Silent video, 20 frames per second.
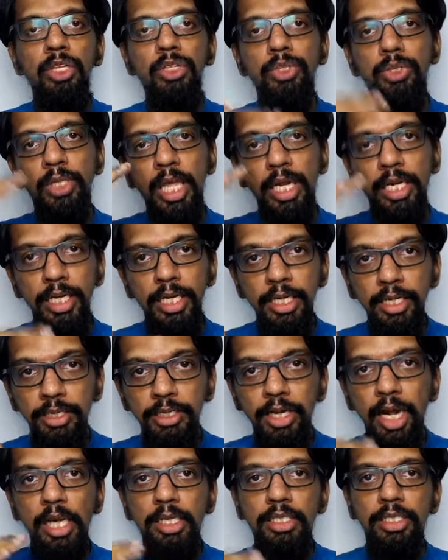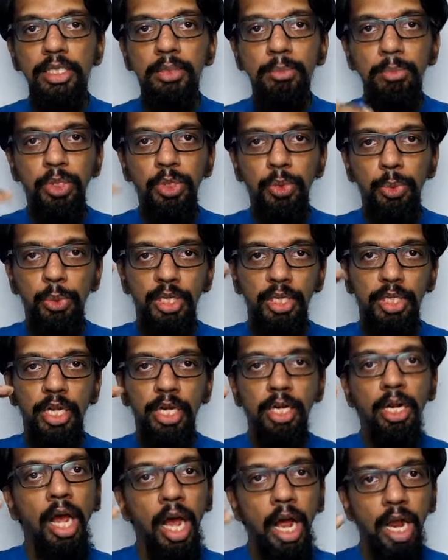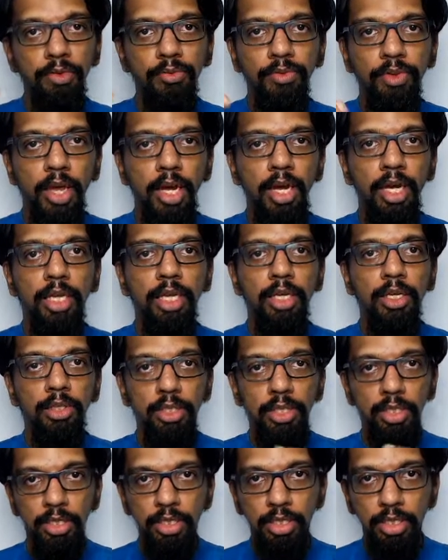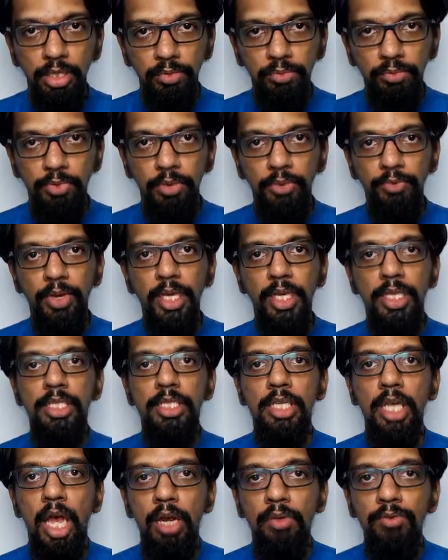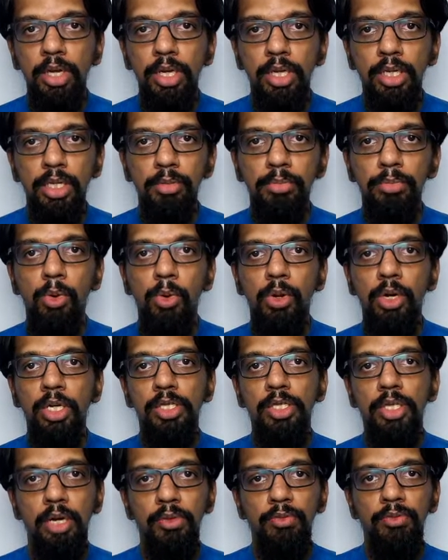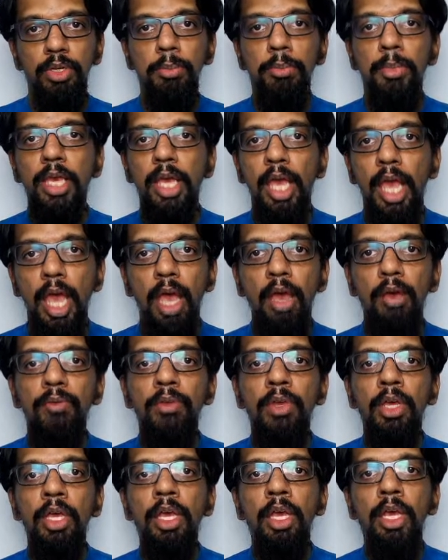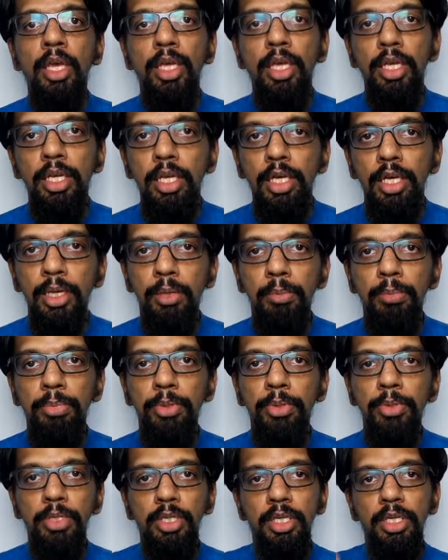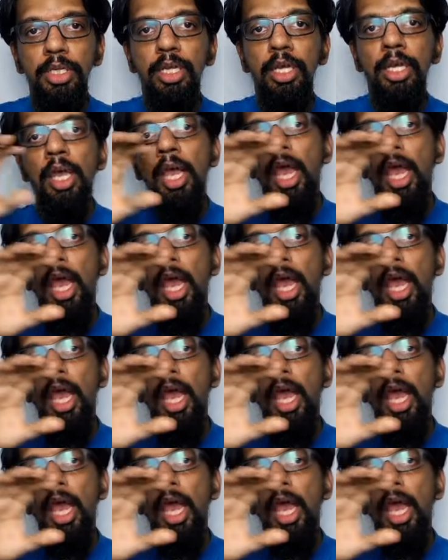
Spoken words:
So that interaction between that hardware layer, the various hardware components that we may have in a computer,